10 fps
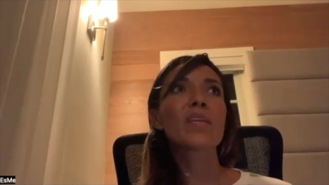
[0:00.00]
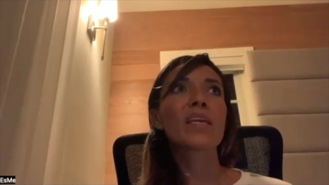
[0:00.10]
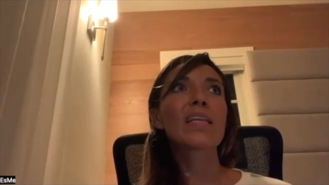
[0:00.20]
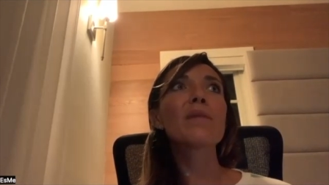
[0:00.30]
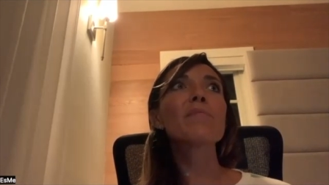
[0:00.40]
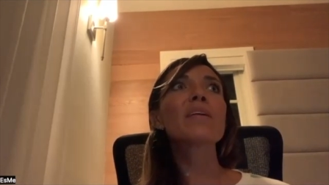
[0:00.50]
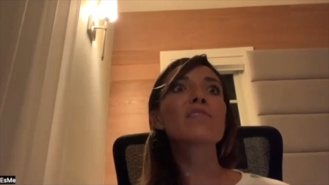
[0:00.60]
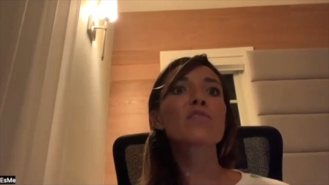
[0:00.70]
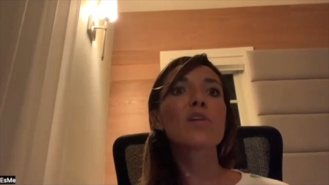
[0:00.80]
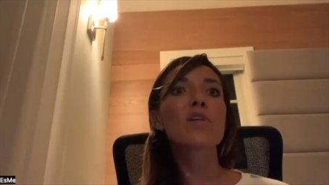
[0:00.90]
it let me
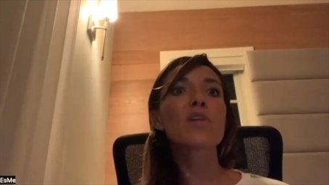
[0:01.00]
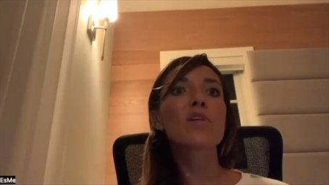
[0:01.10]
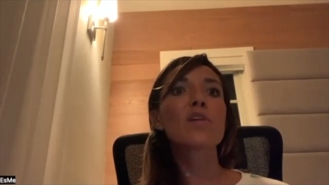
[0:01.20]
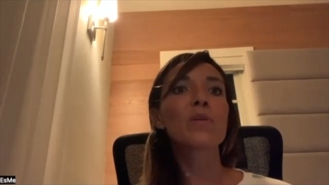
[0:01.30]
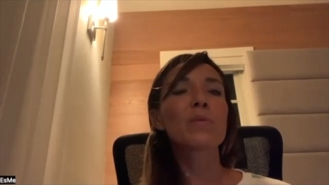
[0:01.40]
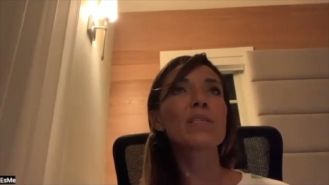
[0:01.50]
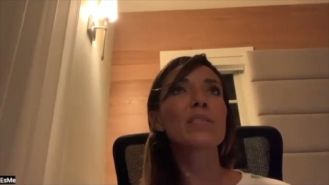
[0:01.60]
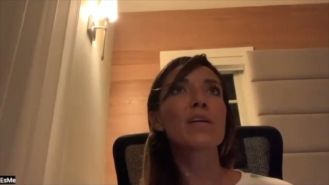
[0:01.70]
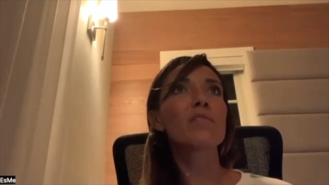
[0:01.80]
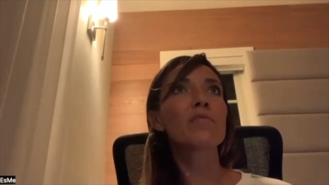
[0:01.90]
stop fighting with
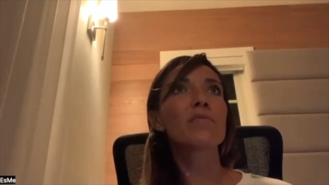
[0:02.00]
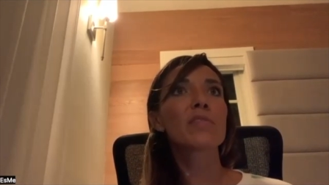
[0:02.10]
myself